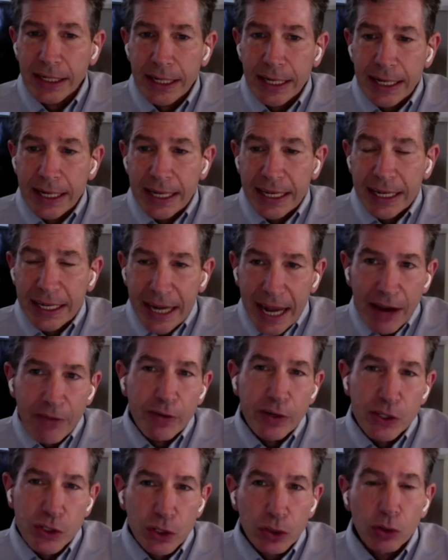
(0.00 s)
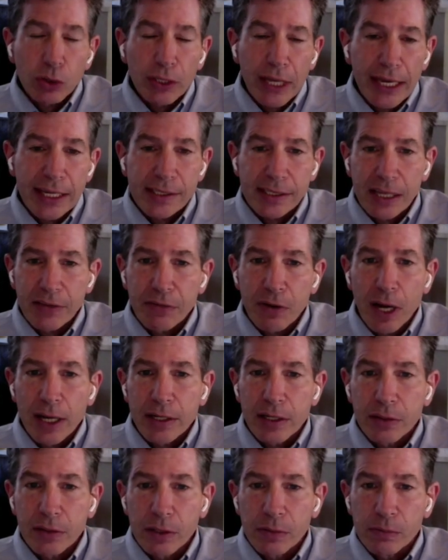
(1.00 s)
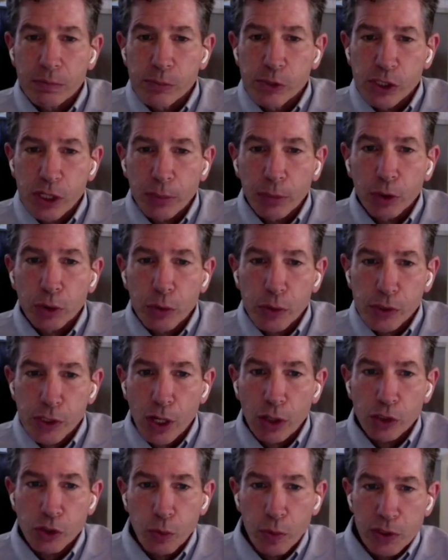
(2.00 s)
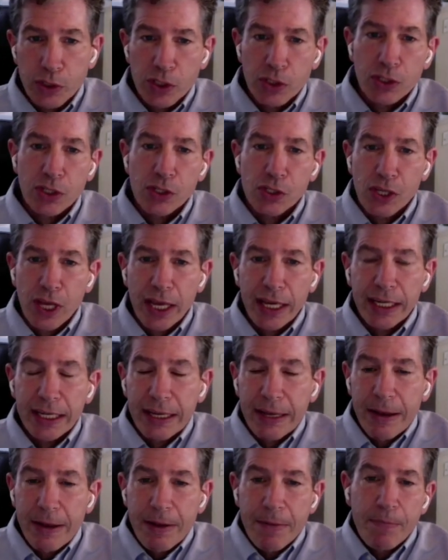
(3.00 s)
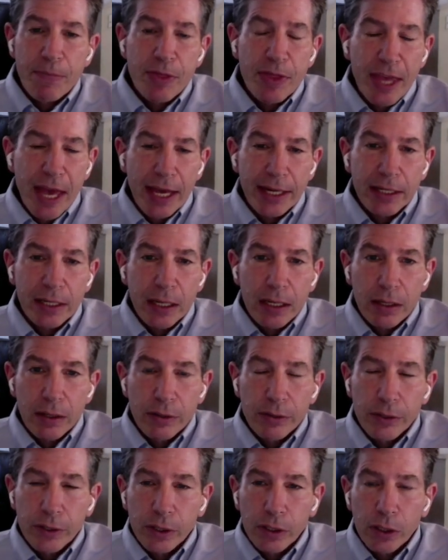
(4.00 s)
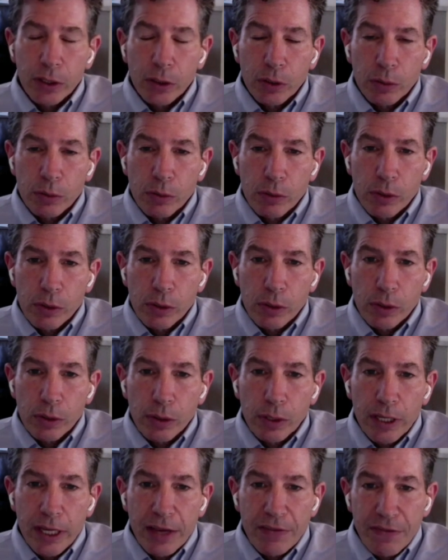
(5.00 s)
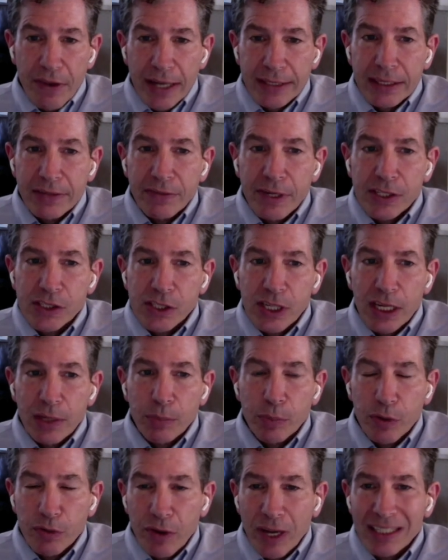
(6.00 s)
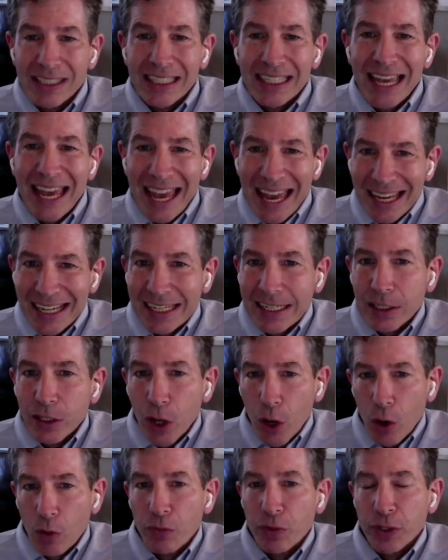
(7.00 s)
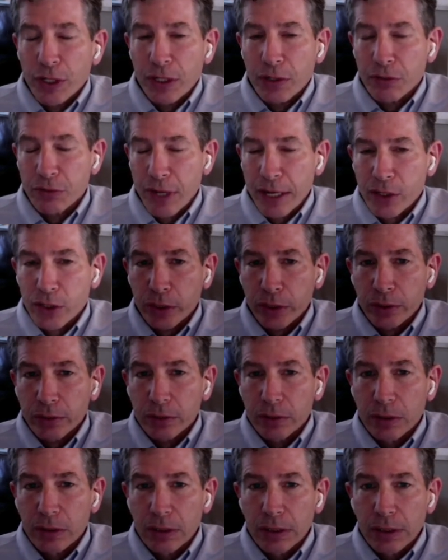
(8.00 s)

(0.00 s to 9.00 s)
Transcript: and in every single case, they find uh, similar results, which is to say that the effectiveness in preventing any COVID infection,